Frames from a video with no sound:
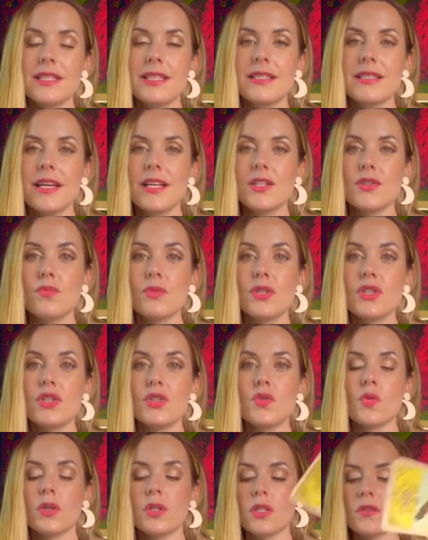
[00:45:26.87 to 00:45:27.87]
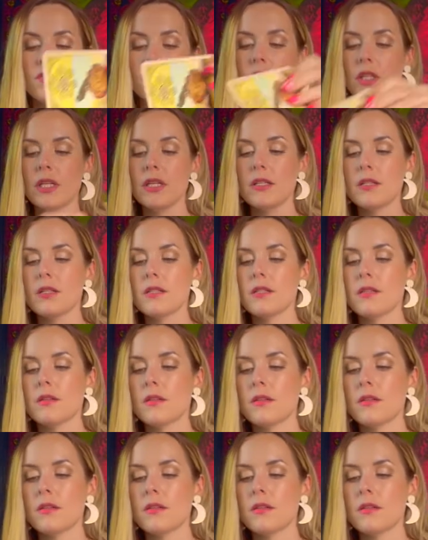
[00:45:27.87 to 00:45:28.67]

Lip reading: It says resourcefulness.